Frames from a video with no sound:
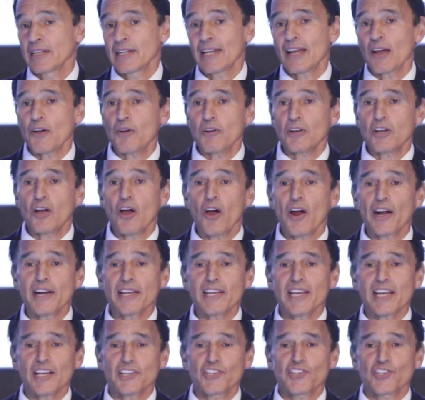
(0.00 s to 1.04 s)
Now,
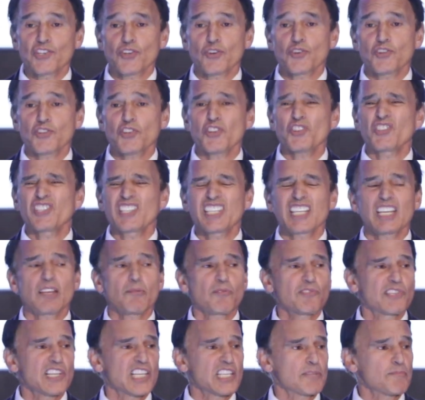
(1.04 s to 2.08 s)
cardiac surgical
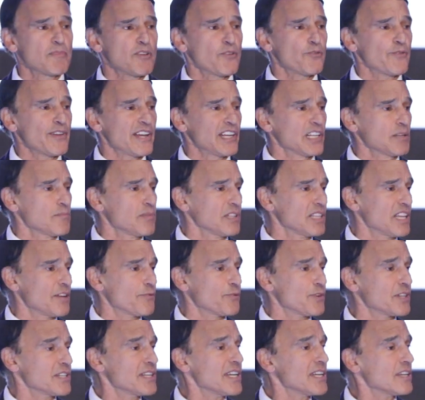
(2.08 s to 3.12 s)
teams need to be available
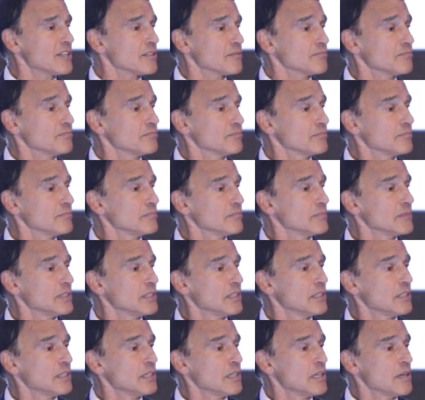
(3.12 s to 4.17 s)
every day
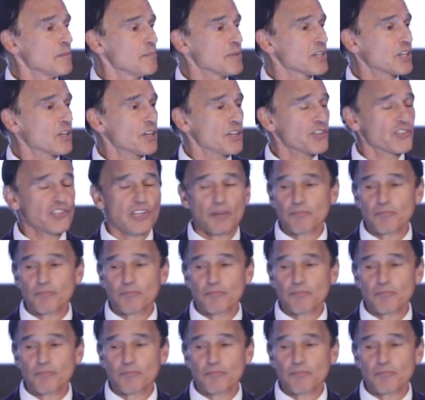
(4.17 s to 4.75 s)
because